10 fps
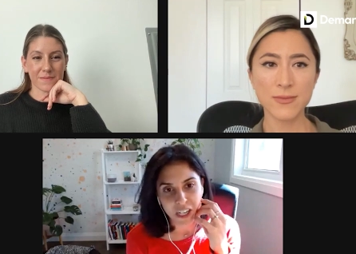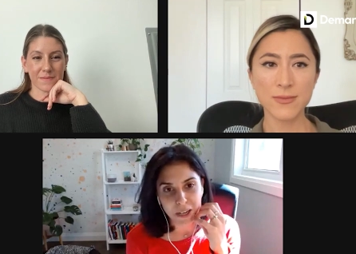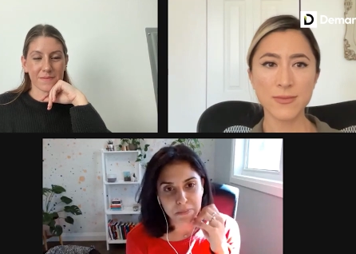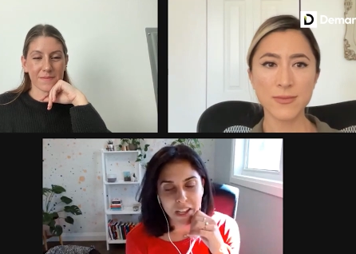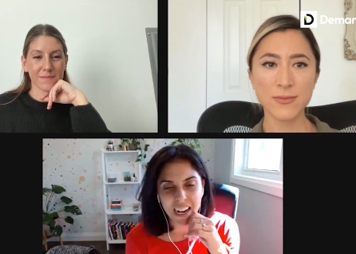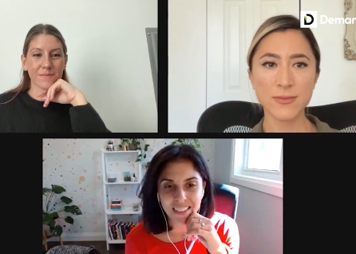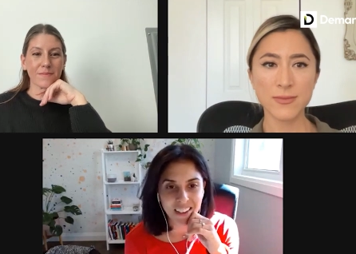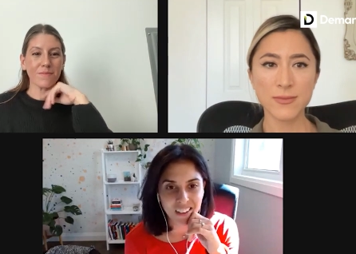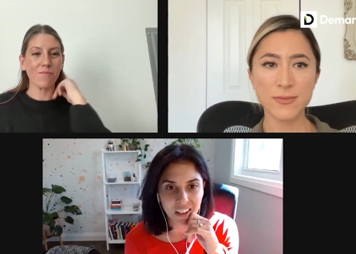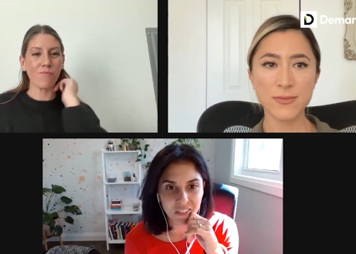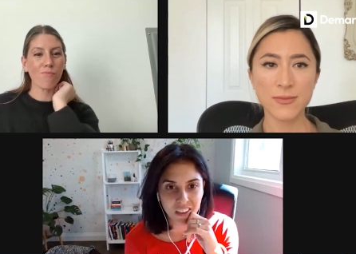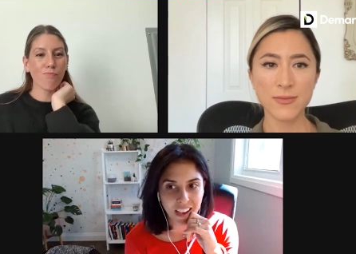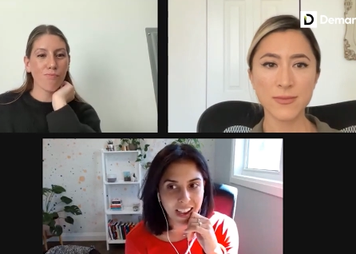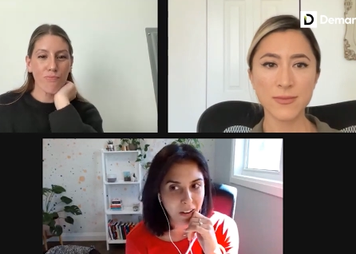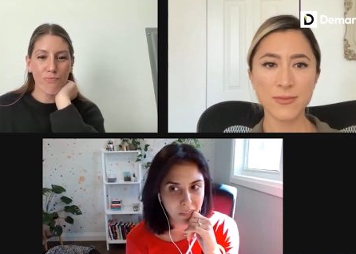Speaker 1: And at the 11th
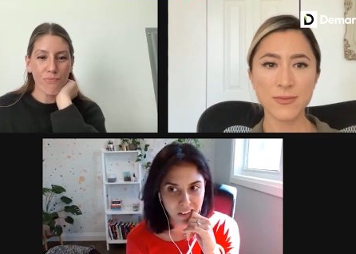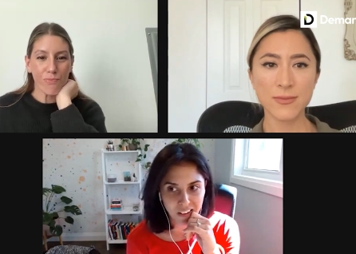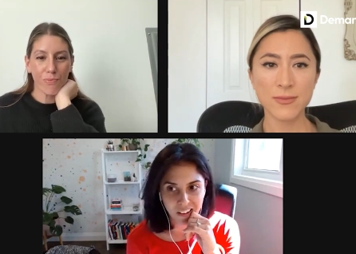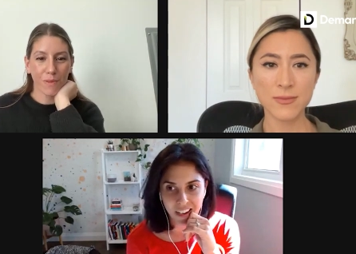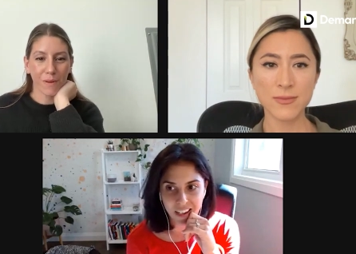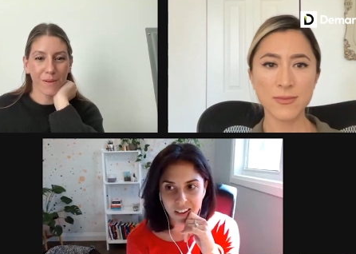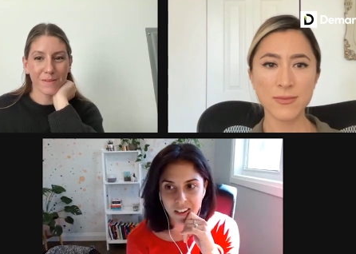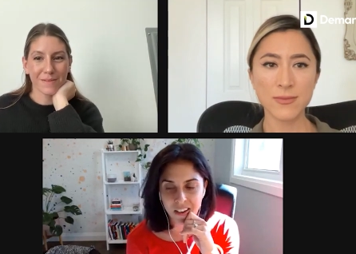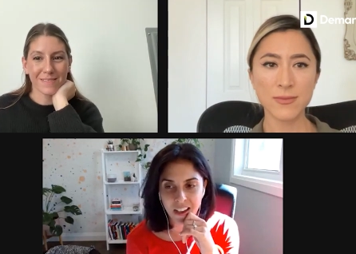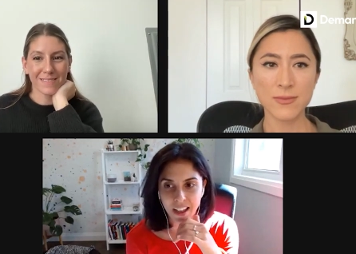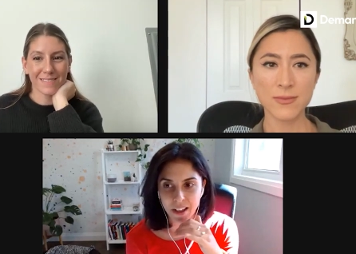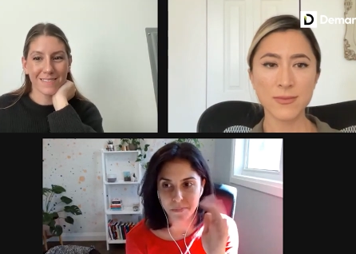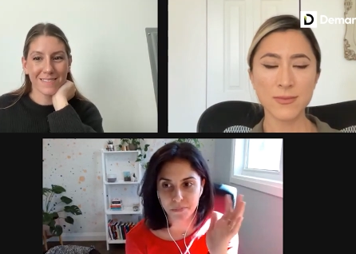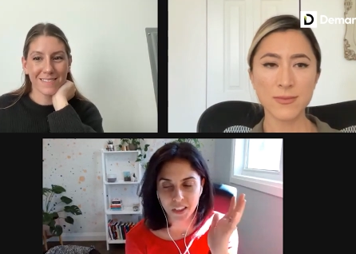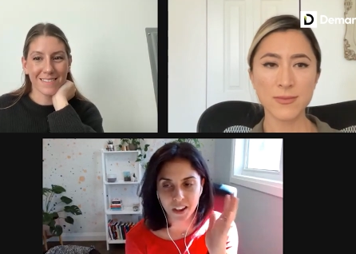hour, I um,
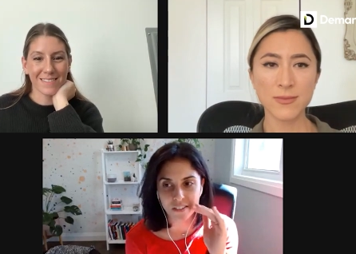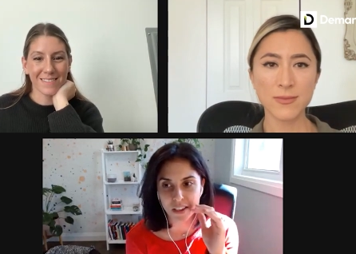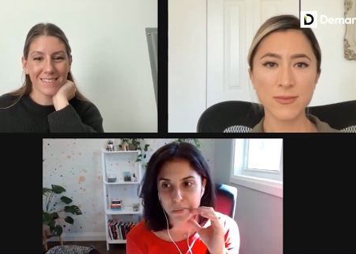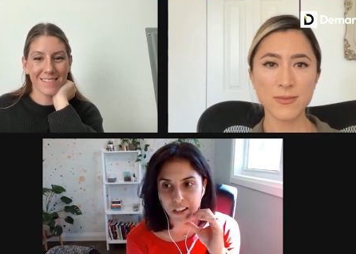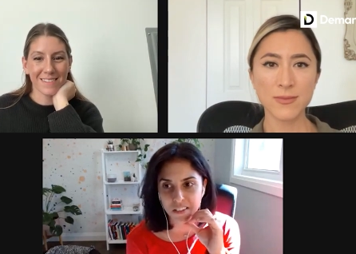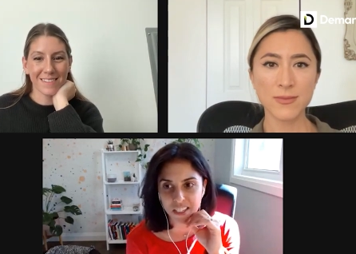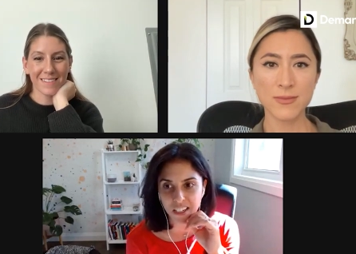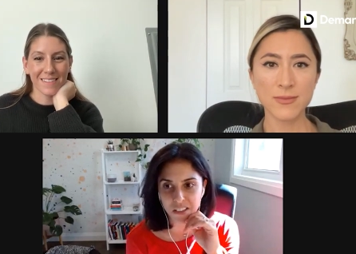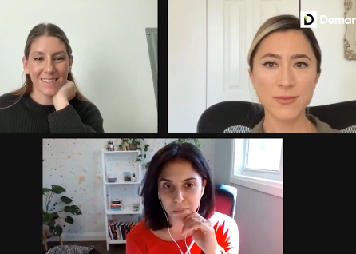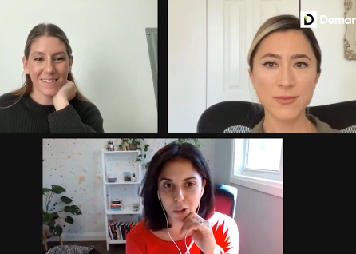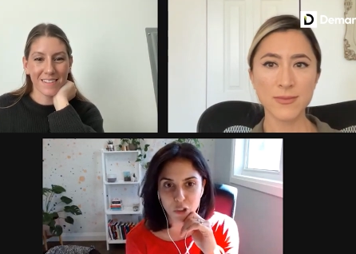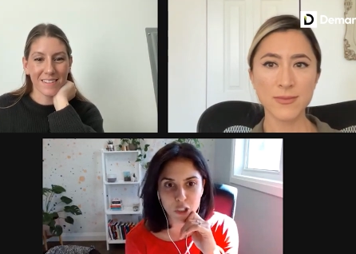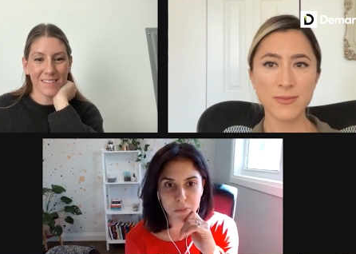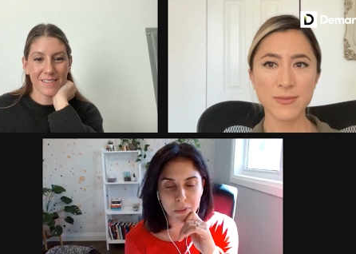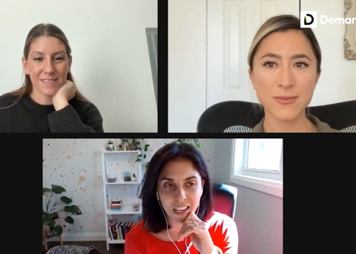a VP of sales approached
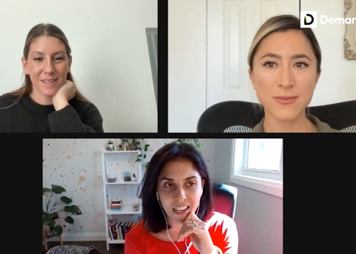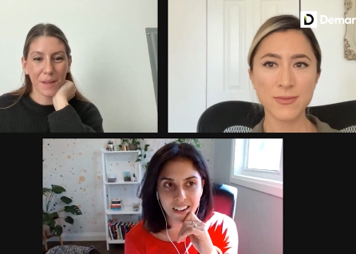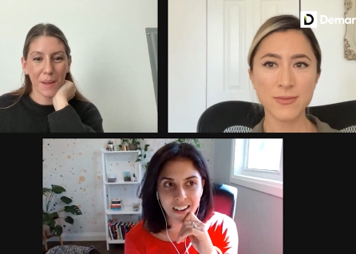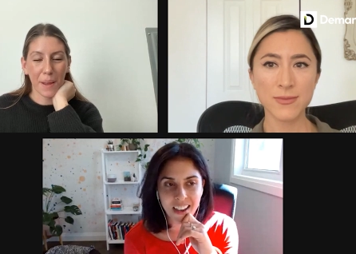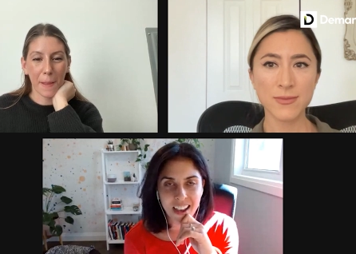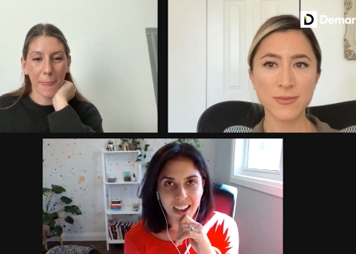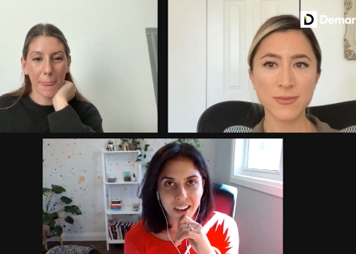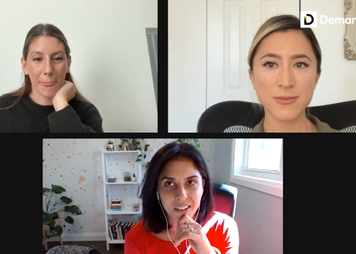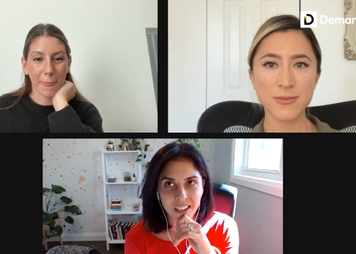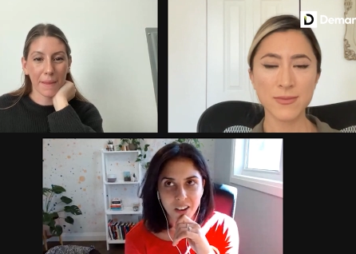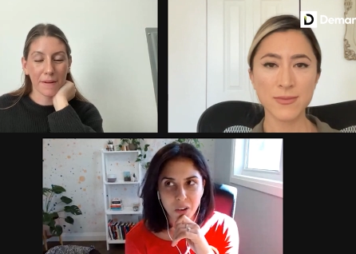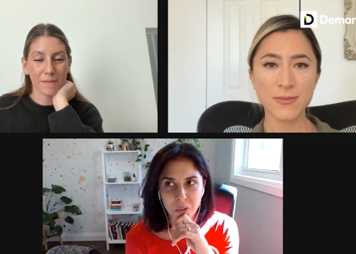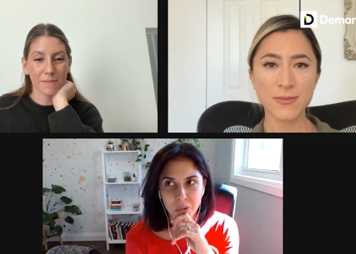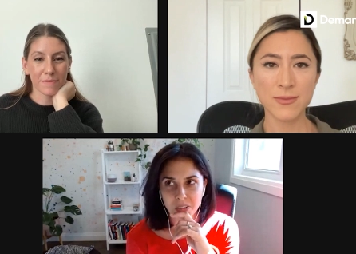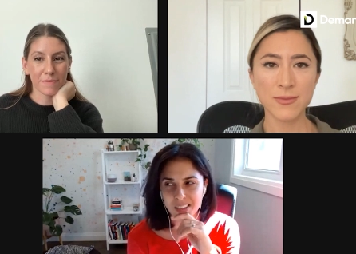me and I was like,
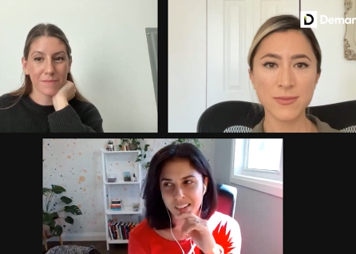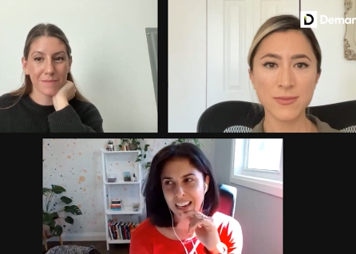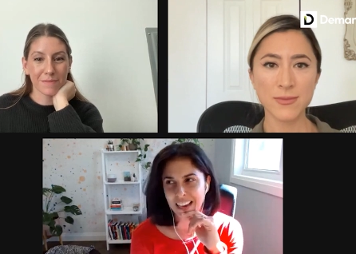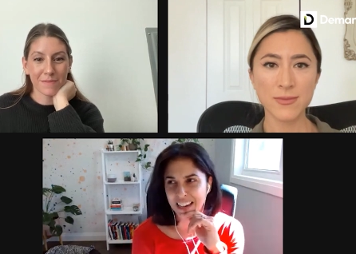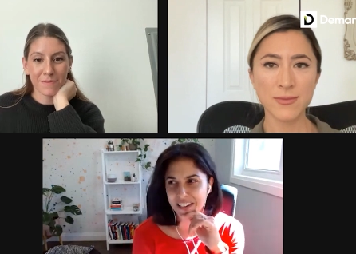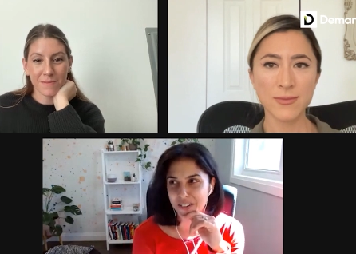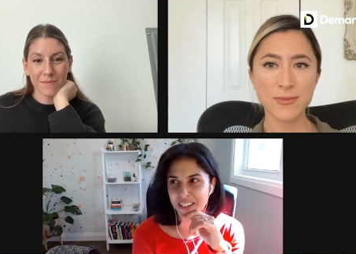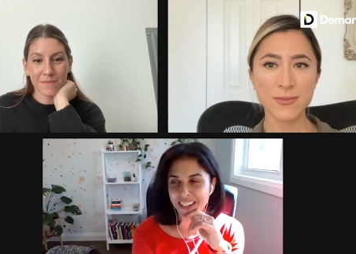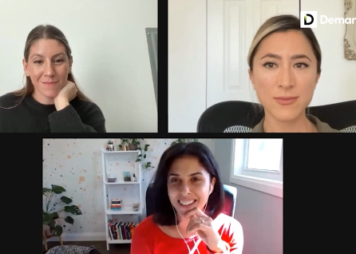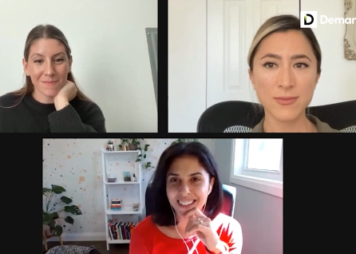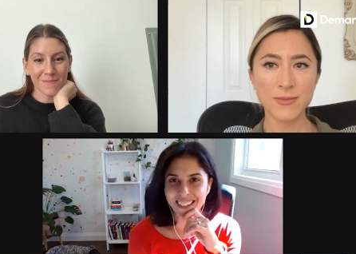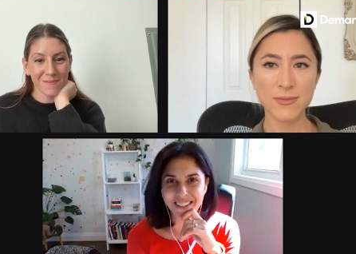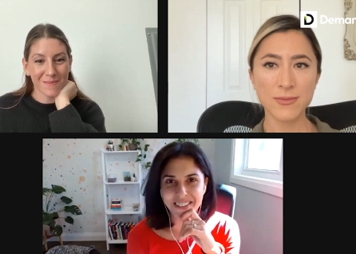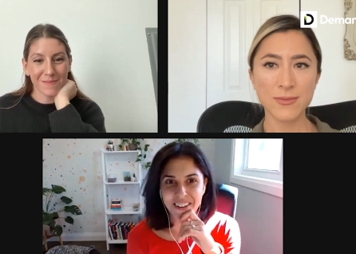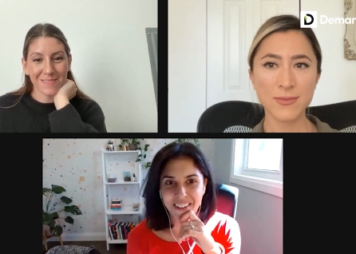oh, can I do sales? I don't know.
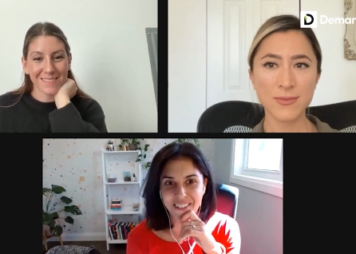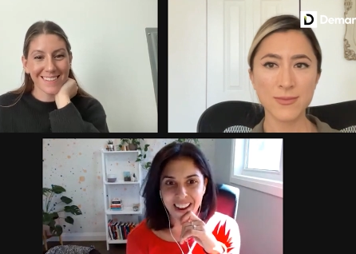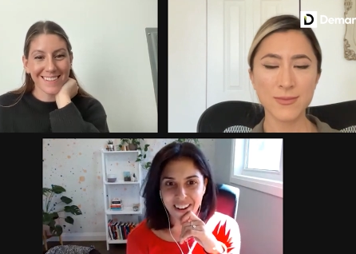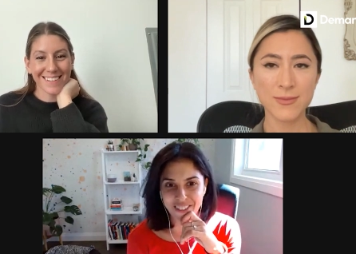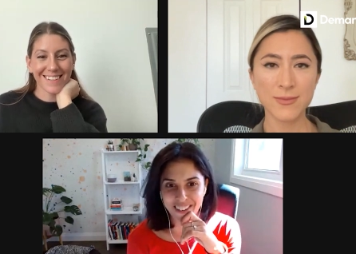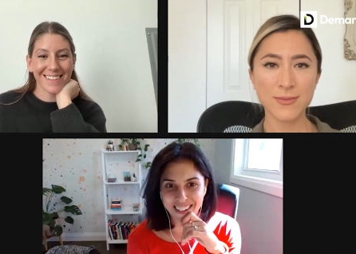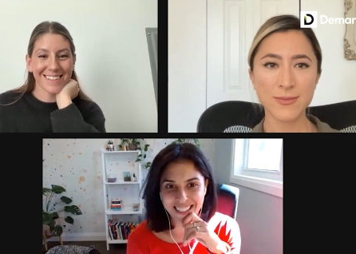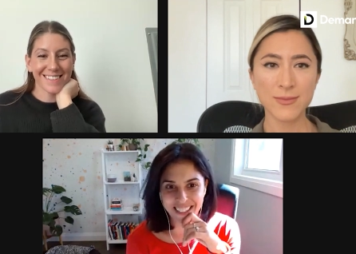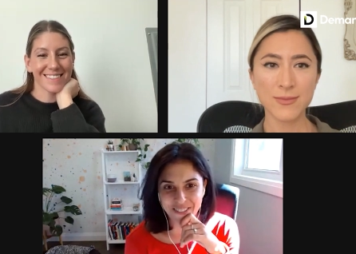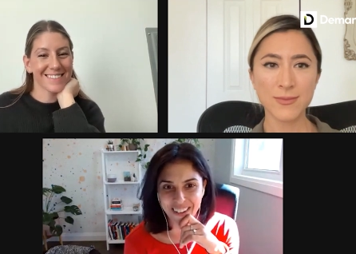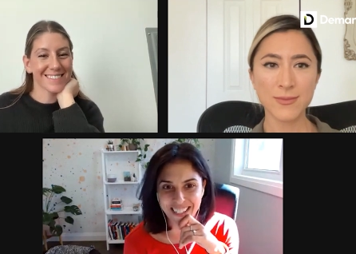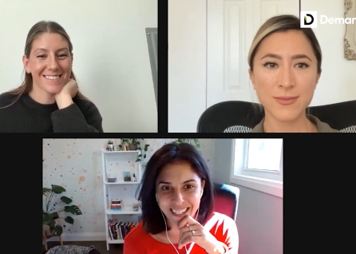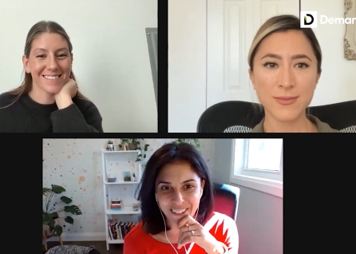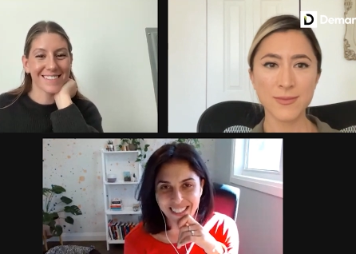I've never considered myself a